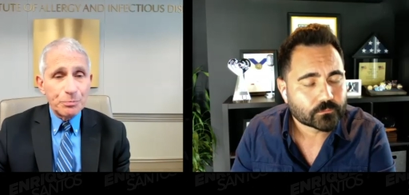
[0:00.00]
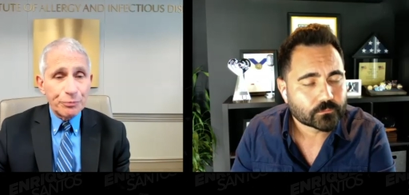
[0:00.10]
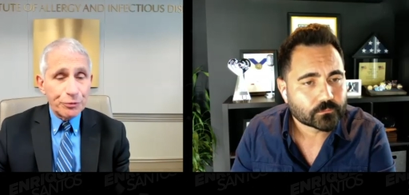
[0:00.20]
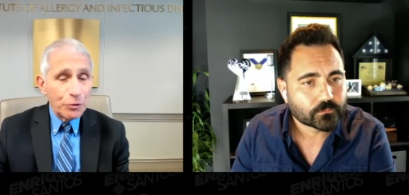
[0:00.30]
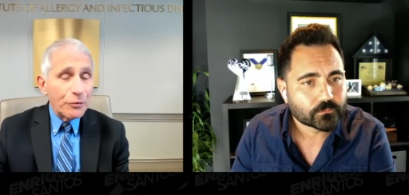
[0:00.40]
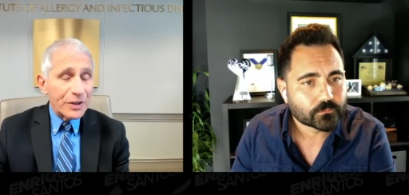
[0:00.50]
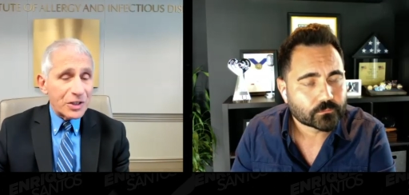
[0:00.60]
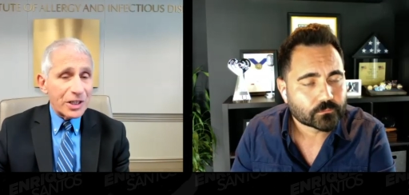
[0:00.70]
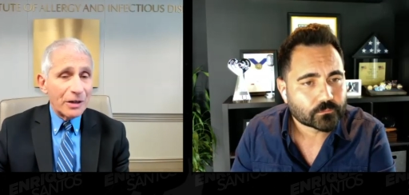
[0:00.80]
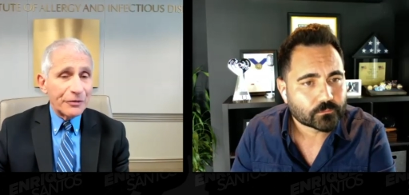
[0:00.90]
Speaker 1: prove
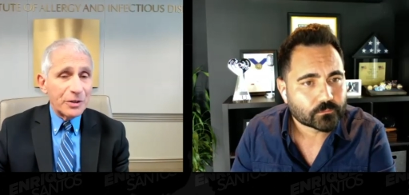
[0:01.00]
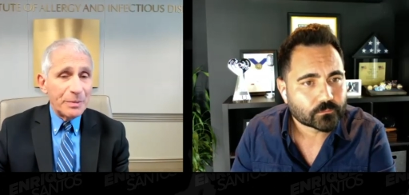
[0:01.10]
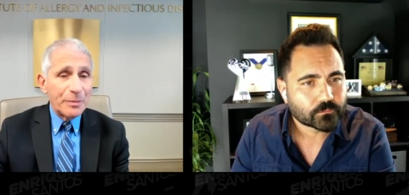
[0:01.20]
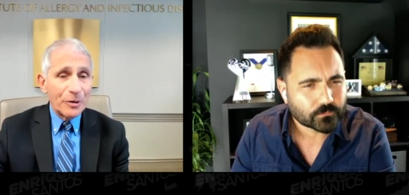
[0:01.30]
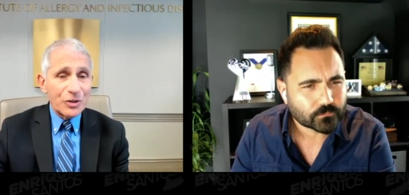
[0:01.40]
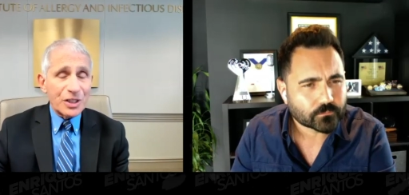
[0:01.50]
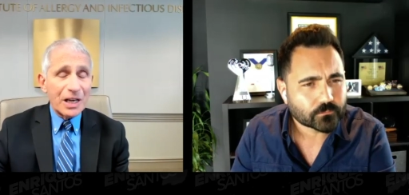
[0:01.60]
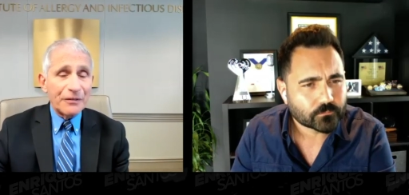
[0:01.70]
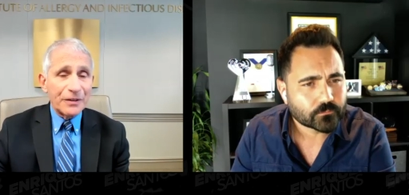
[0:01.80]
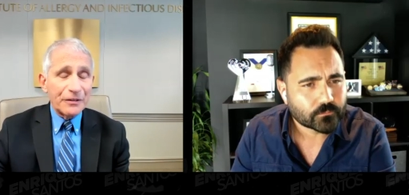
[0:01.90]
itself to be both safe
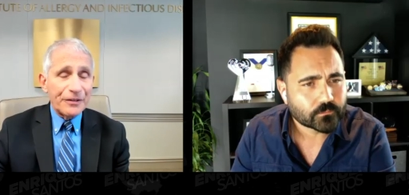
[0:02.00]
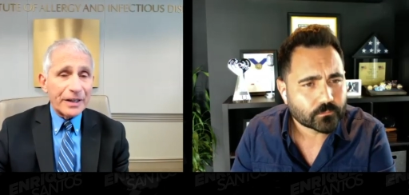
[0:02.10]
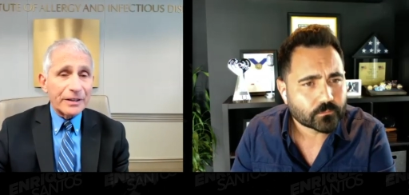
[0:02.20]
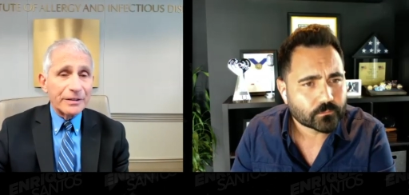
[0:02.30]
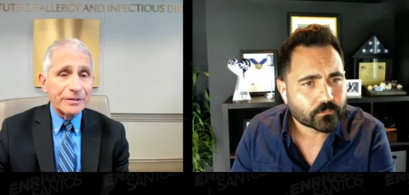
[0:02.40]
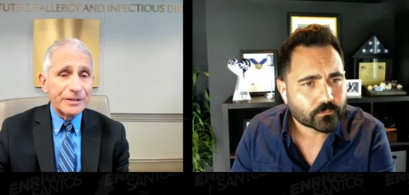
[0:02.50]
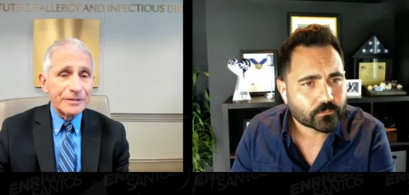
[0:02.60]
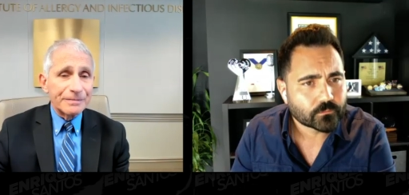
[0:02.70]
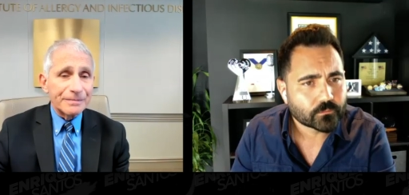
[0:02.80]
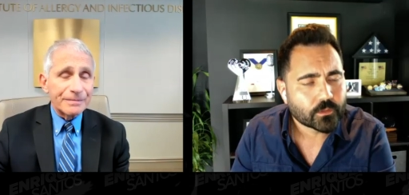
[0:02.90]
and effective.
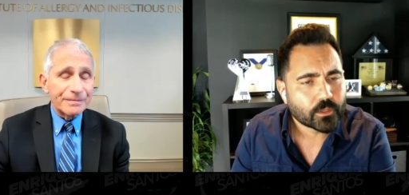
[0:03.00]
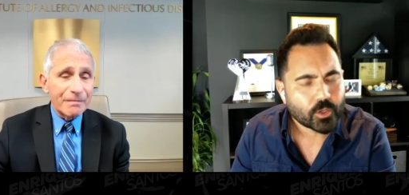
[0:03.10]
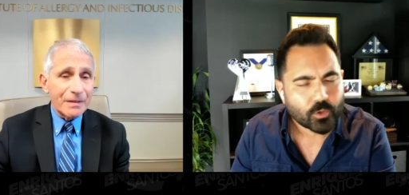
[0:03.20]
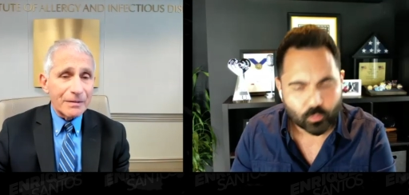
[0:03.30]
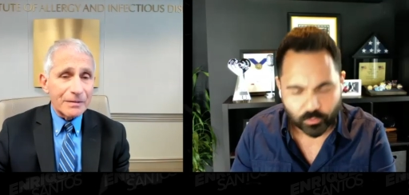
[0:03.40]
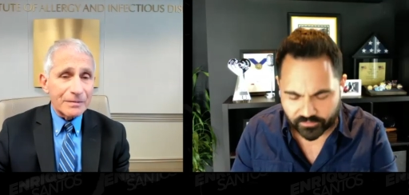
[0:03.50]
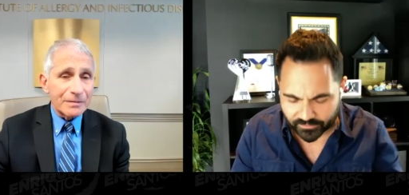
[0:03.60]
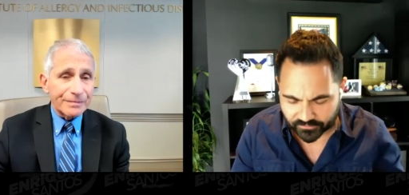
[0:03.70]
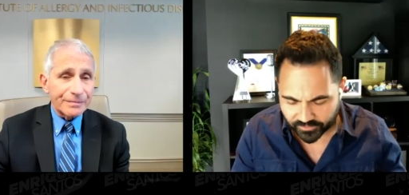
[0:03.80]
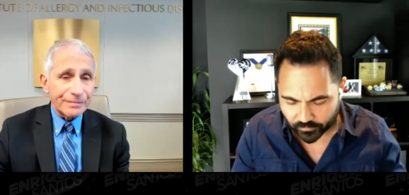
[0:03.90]
Speaker 2: With that
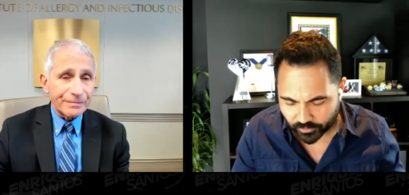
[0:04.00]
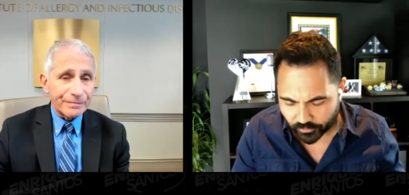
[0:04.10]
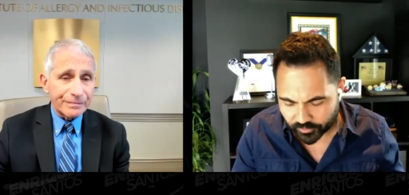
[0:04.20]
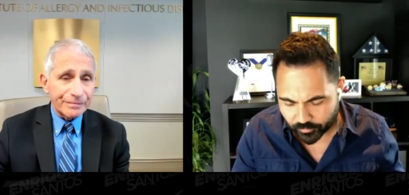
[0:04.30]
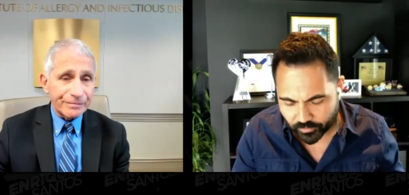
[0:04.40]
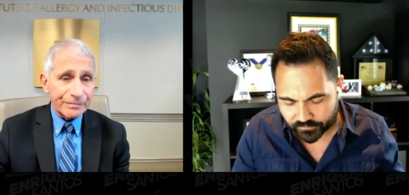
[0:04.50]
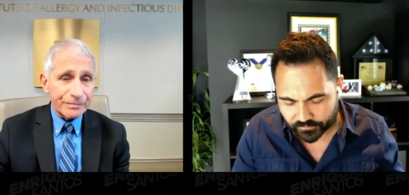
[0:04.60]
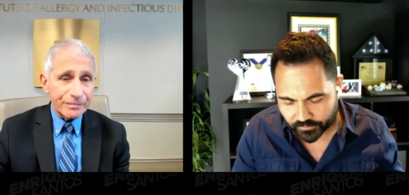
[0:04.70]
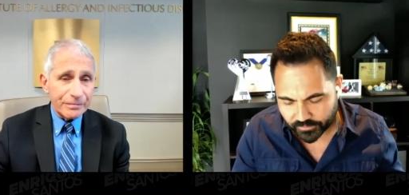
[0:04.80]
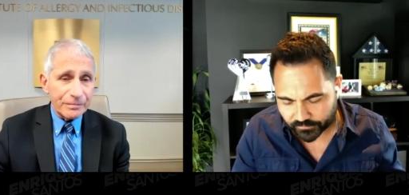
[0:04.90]
said, we know that the president
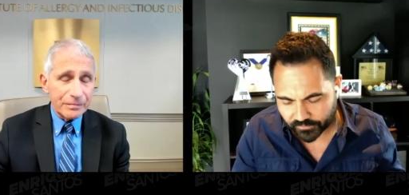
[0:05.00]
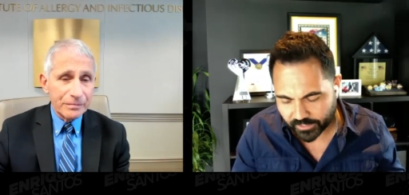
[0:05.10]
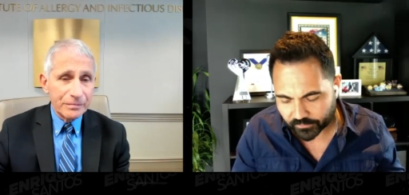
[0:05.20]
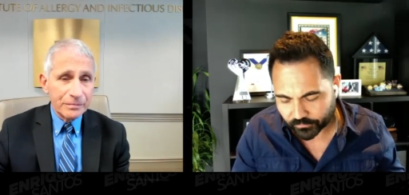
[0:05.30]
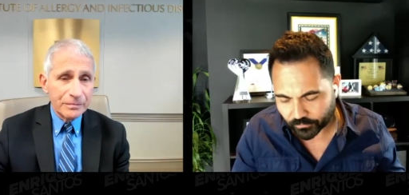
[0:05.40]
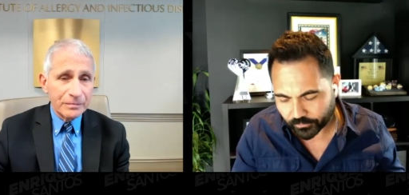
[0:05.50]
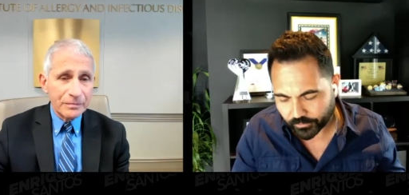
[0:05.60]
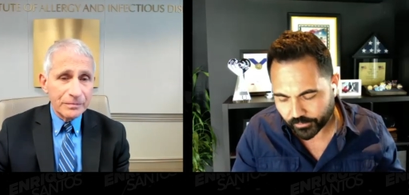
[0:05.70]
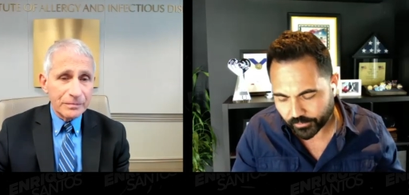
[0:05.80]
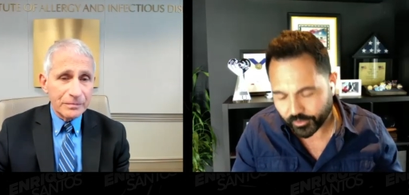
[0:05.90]
has canceled our, our
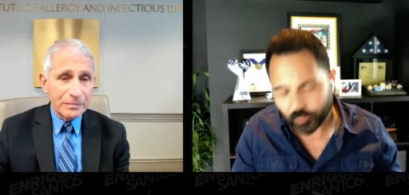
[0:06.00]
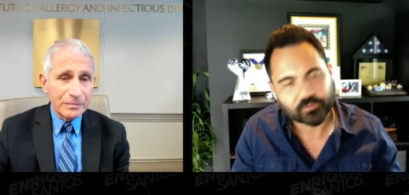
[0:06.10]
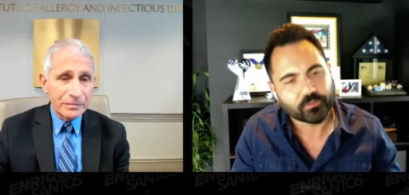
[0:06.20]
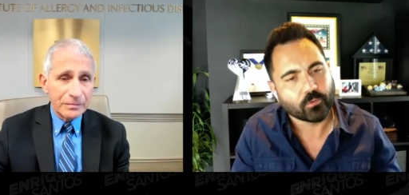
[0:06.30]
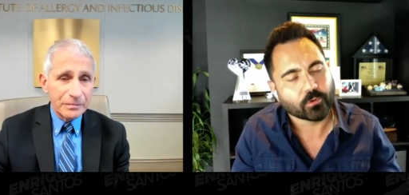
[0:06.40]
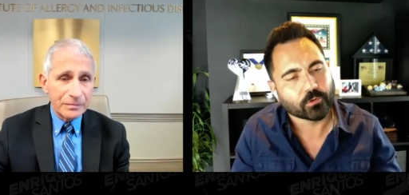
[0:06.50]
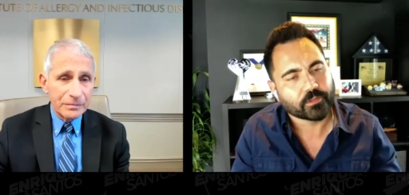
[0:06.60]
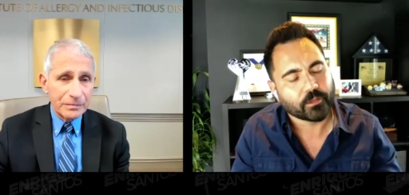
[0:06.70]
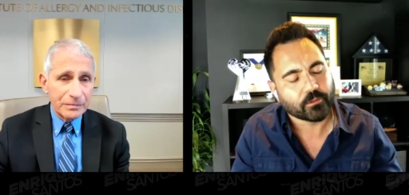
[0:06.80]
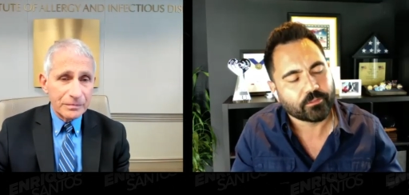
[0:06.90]
help to the World
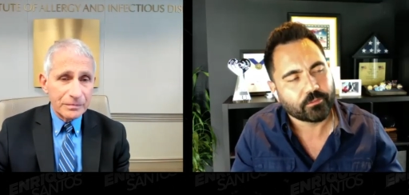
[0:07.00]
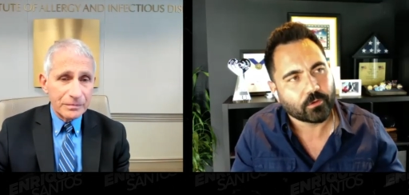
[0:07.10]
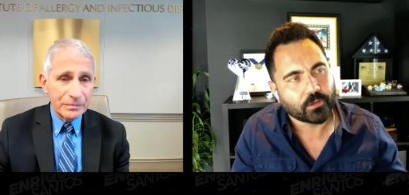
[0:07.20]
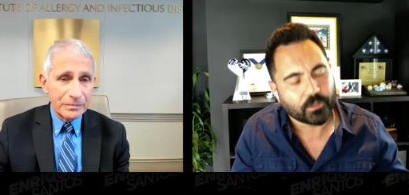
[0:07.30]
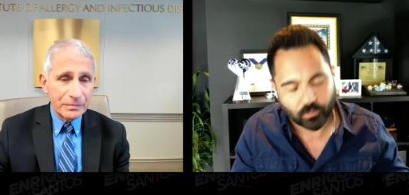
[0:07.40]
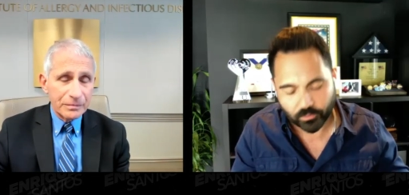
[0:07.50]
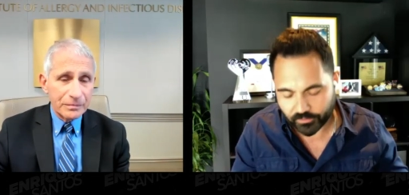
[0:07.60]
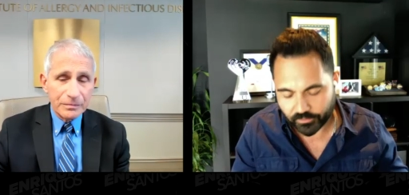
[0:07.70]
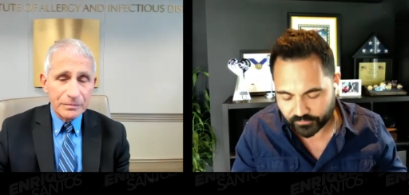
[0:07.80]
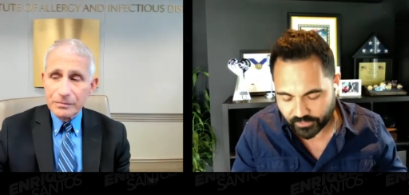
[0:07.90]
Health uh,
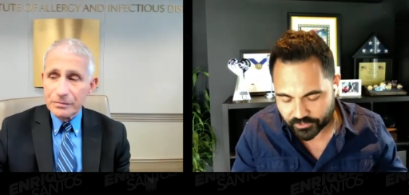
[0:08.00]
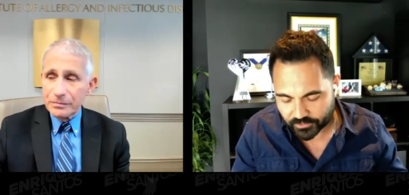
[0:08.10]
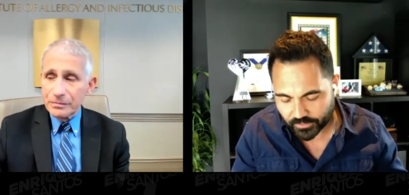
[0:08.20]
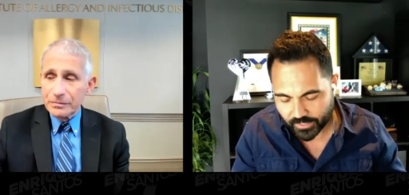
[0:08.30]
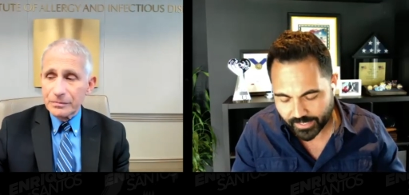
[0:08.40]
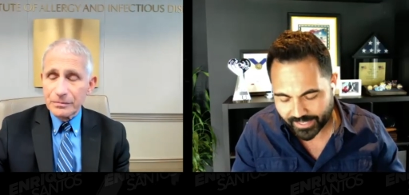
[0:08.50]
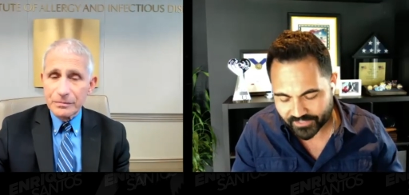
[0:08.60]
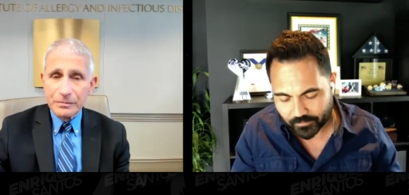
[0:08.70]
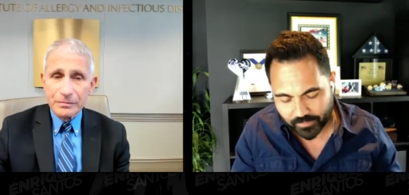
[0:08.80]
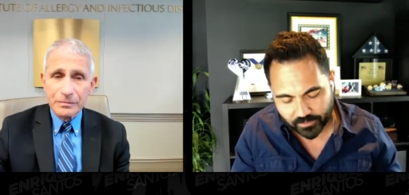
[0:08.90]
Organization. As
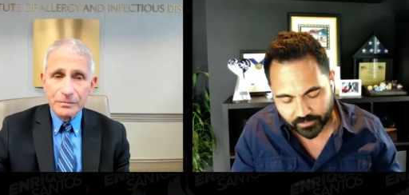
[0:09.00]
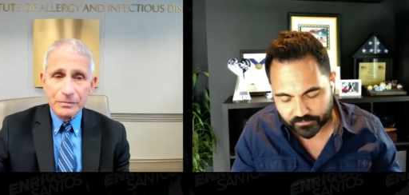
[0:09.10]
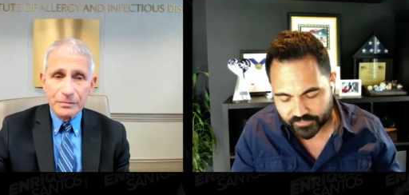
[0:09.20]
Americans,